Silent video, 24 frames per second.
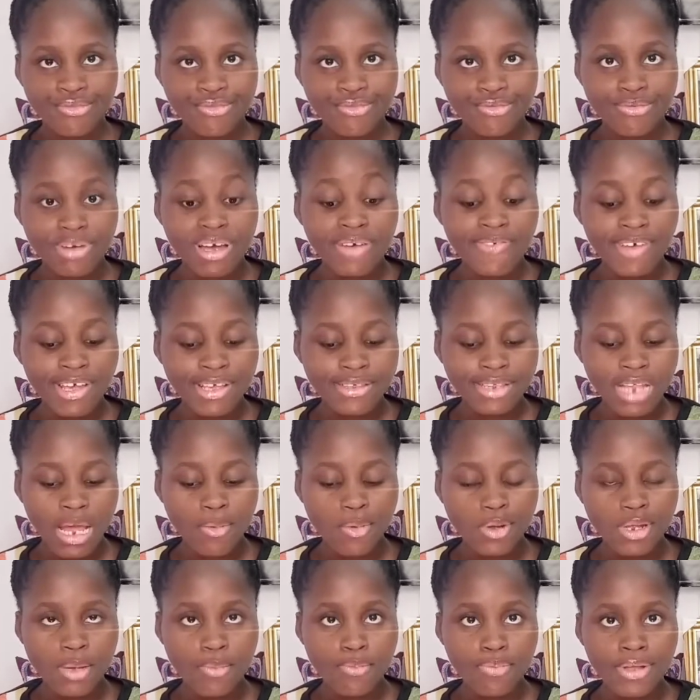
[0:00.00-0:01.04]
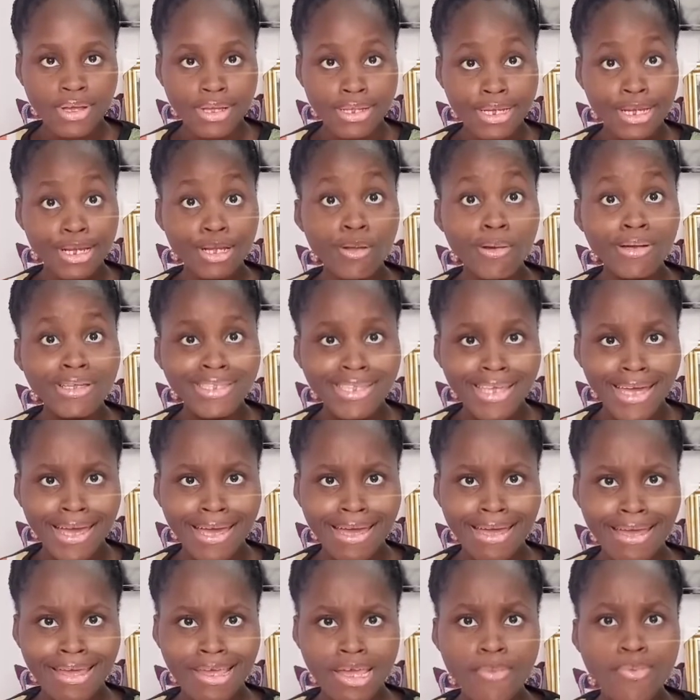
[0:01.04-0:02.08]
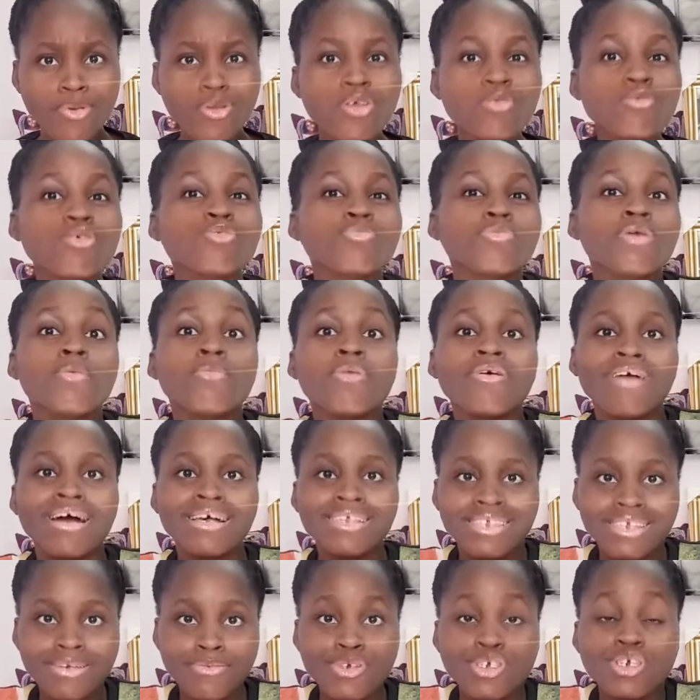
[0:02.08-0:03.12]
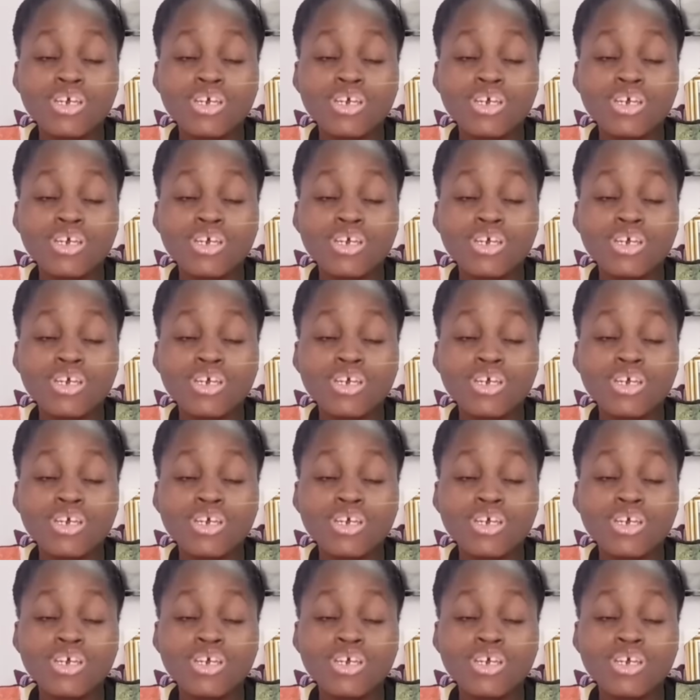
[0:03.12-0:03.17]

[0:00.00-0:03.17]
My first time on a plane. Kilo day. You put on to be embarrassing me.